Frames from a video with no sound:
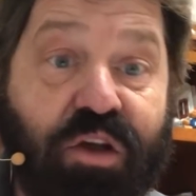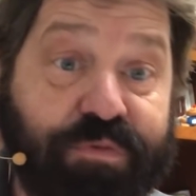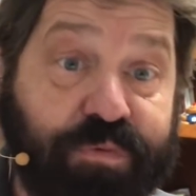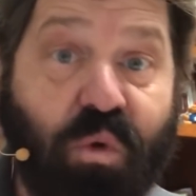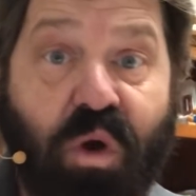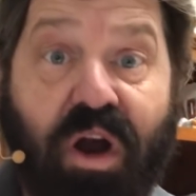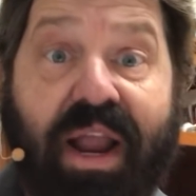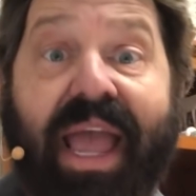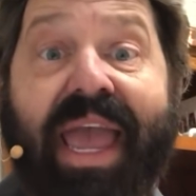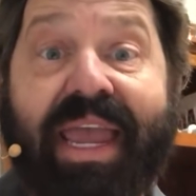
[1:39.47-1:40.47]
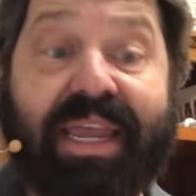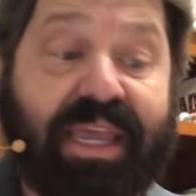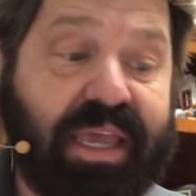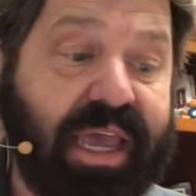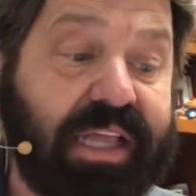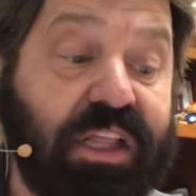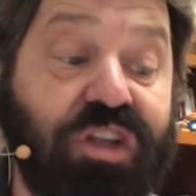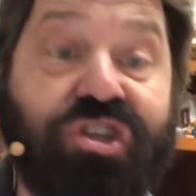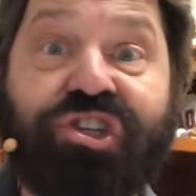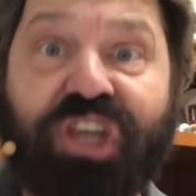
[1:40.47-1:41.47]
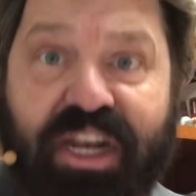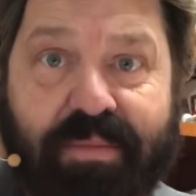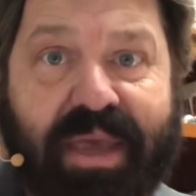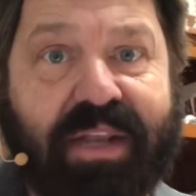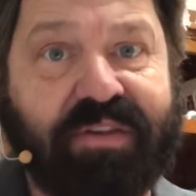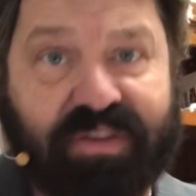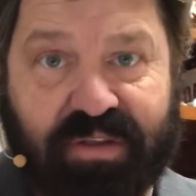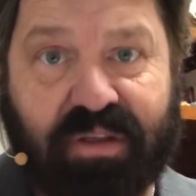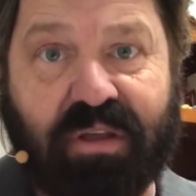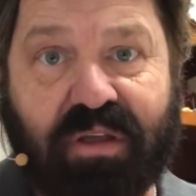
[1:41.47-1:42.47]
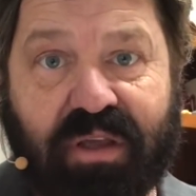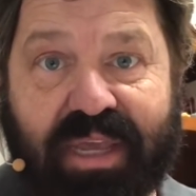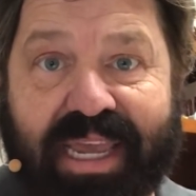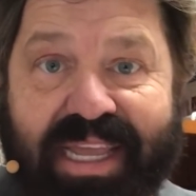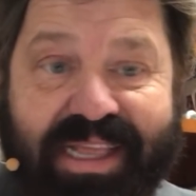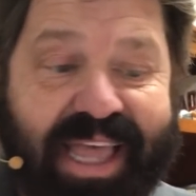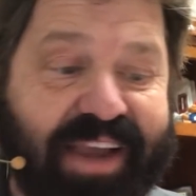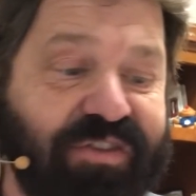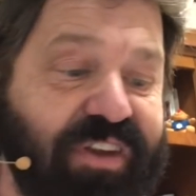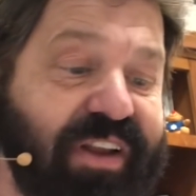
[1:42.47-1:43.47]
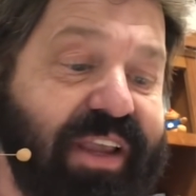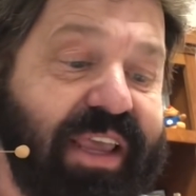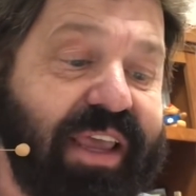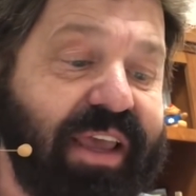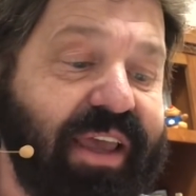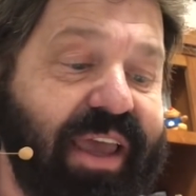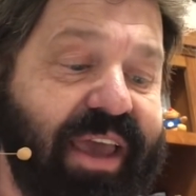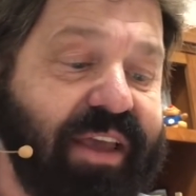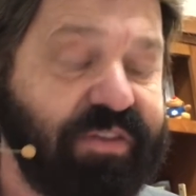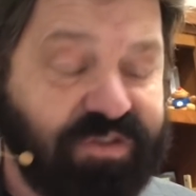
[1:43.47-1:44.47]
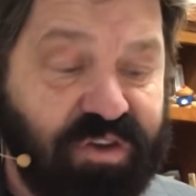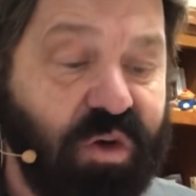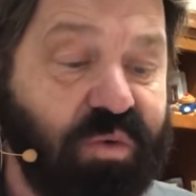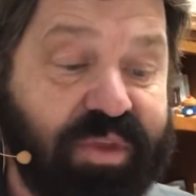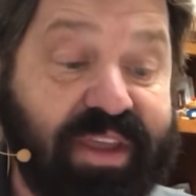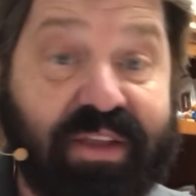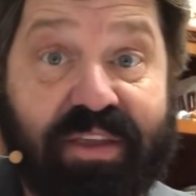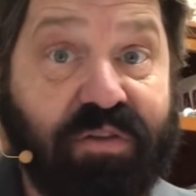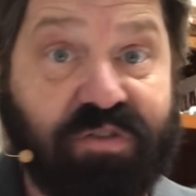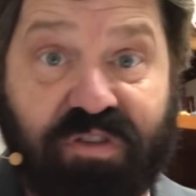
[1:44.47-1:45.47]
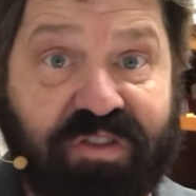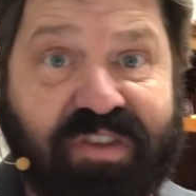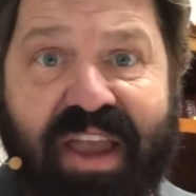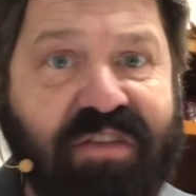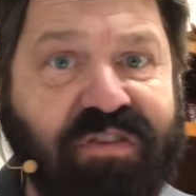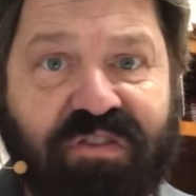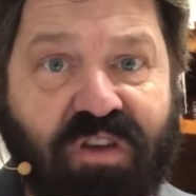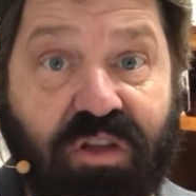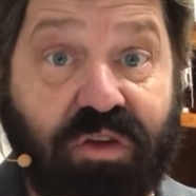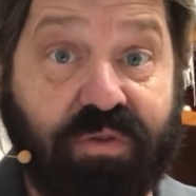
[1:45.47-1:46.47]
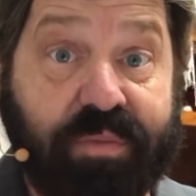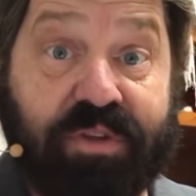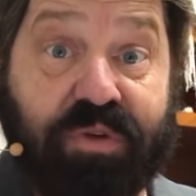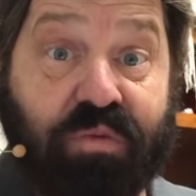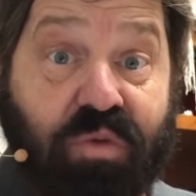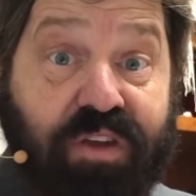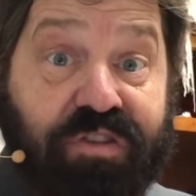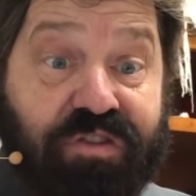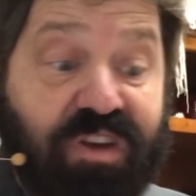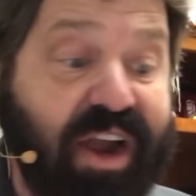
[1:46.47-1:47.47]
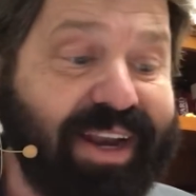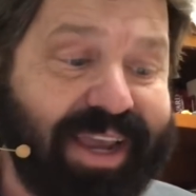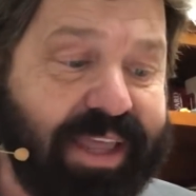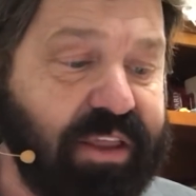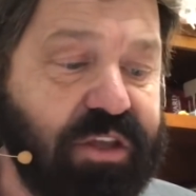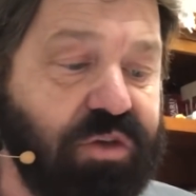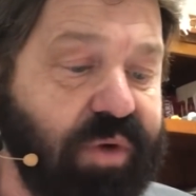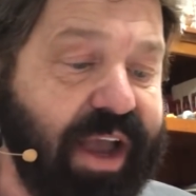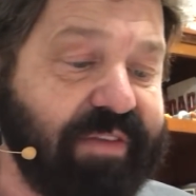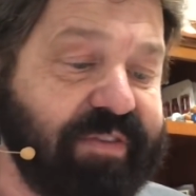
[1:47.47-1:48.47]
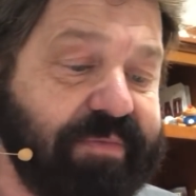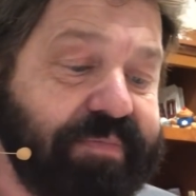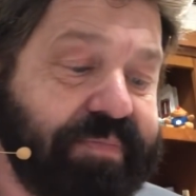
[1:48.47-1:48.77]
for a, a legitimate election. So there's just tensions all over between Russia, China, and the U.S.